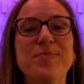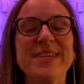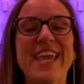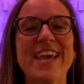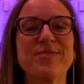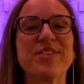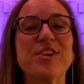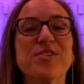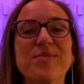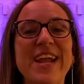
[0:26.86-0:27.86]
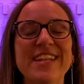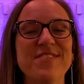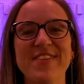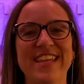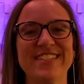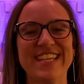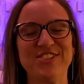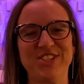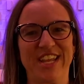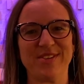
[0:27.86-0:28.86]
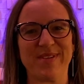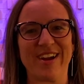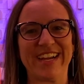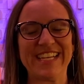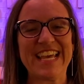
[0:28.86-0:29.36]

began with a great event in January